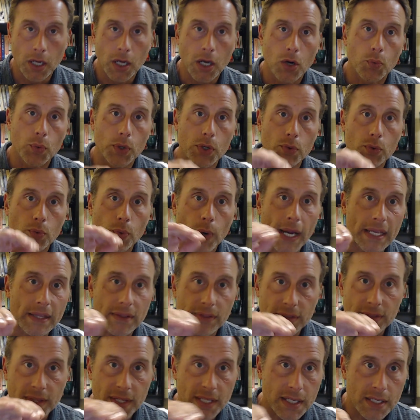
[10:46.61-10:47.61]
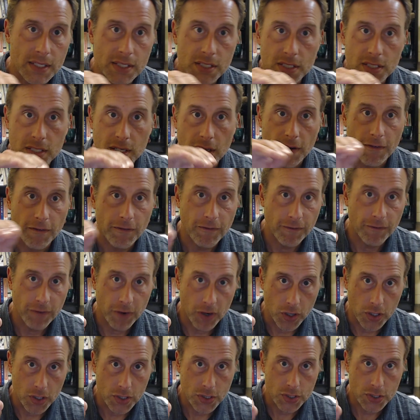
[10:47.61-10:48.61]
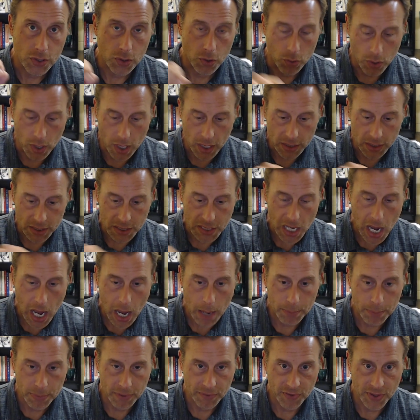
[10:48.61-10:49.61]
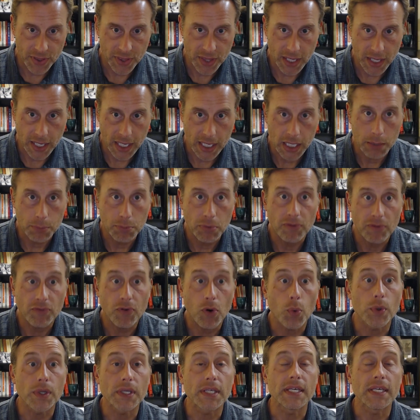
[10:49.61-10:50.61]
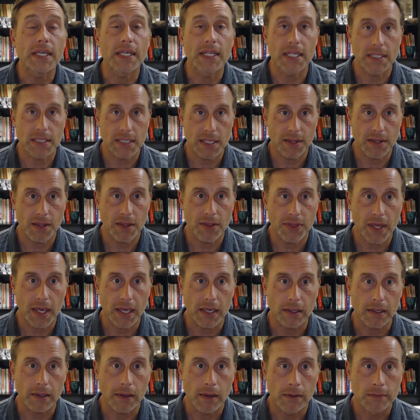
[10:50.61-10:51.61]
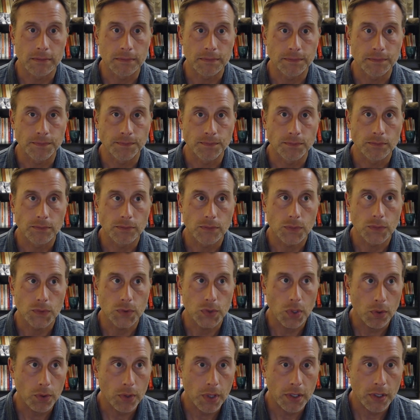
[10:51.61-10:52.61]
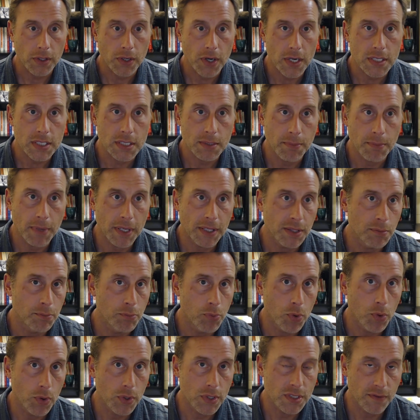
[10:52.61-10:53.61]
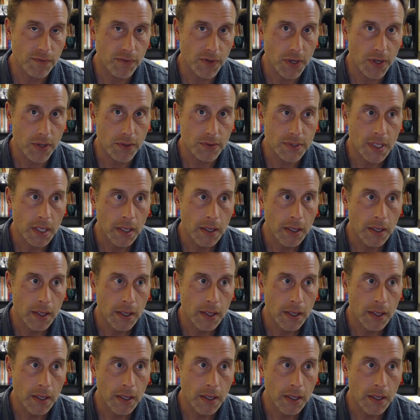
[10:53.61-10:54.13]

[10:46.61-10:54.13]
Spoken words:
We write this first or on top of a thing before we get into the thing. Don't underestimate the importance of those.